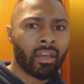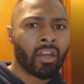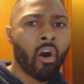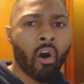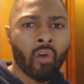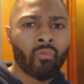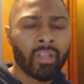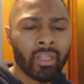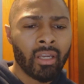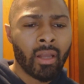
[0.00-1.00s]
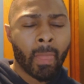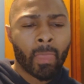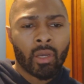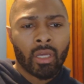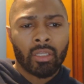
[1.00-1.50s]
It all really
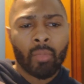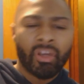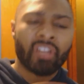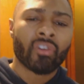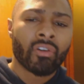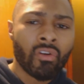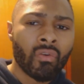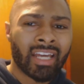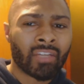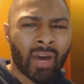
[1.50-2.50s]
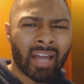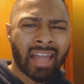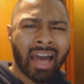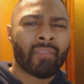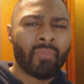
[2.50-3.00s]
depends on you. And that's why a
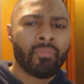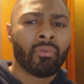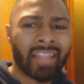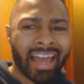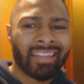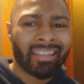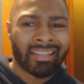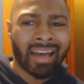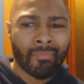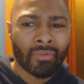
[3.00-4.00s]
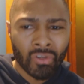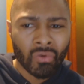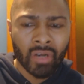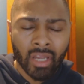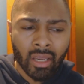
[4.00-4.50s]
lot of people like this
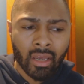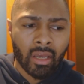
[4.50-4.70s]
opportunity.